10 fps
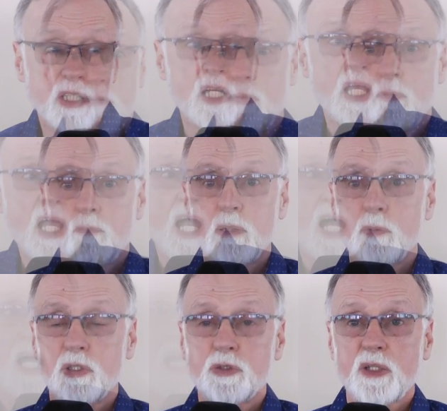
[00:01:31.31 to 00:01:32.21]
Uh,
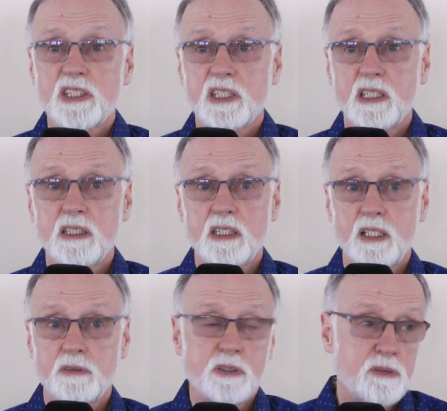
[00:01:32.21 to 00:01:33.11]
people are interested in
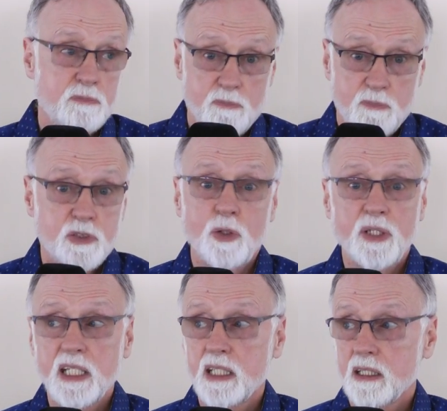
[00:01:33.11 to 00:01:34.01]
uh,
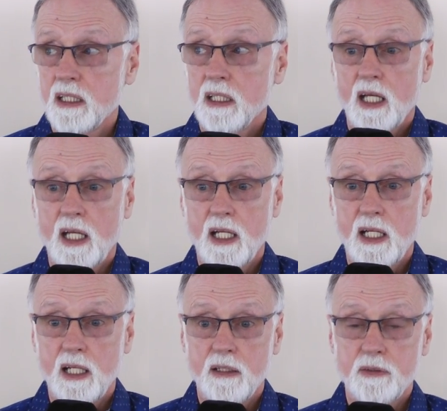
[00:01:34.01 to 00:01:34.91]
donating
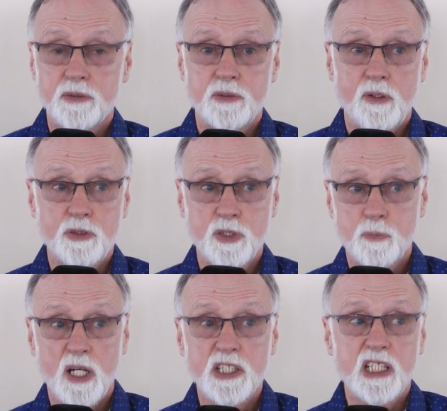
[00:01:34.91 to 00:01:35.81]
uh, to the
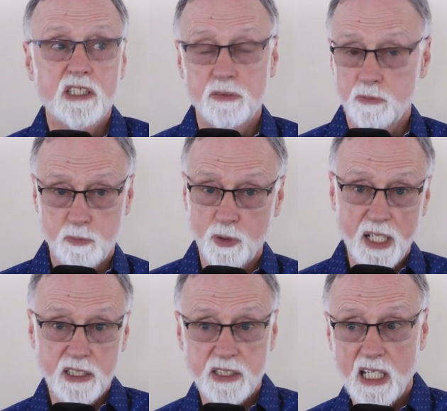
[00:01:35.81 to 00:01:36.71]
project and
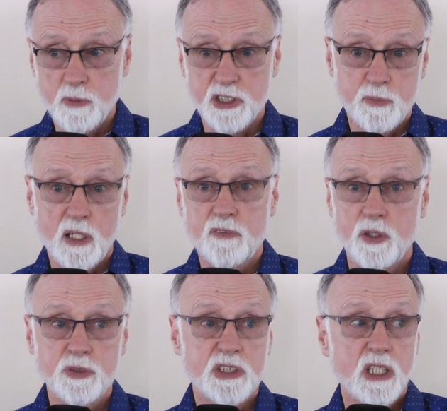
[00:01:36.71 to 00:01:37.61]
donating tablets,
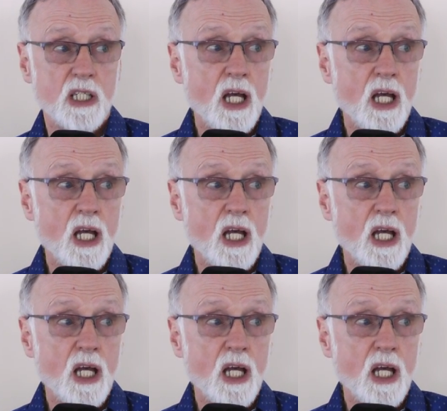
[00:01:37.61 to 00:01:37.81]
smartphones.